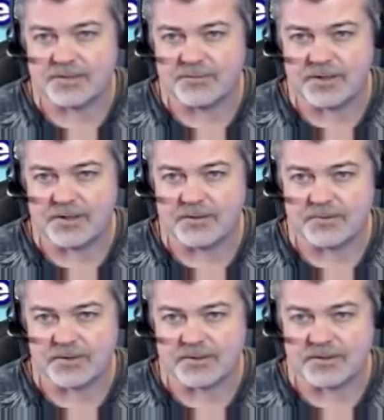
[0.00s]

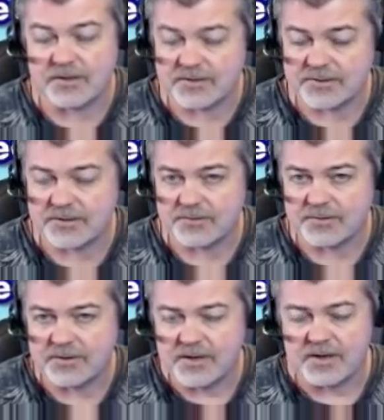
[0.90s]
videos and also
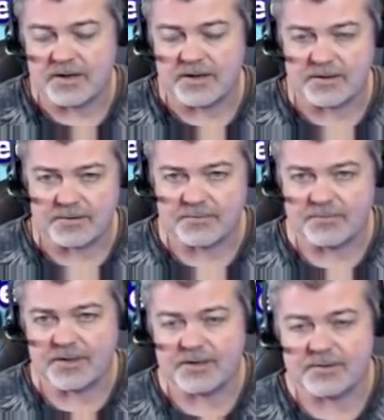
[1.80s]

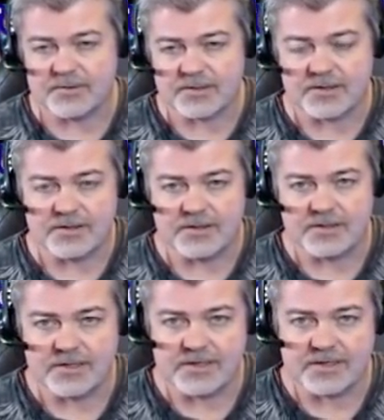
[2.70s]
videos on the
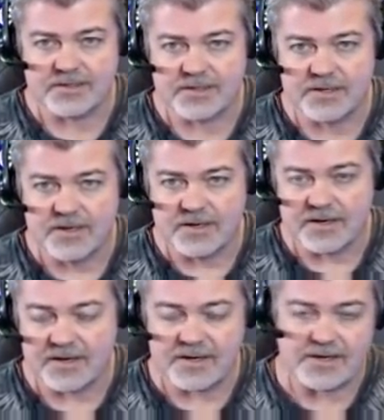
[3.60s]

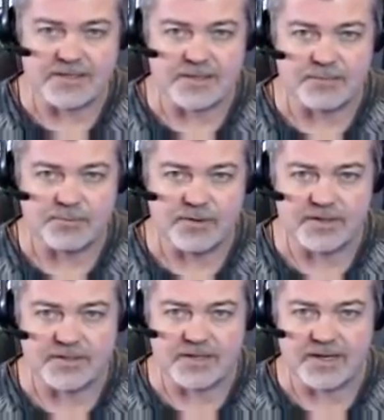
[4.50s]
DS918
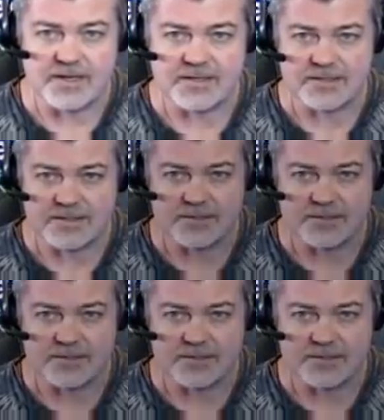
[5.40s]
Plus NAS that's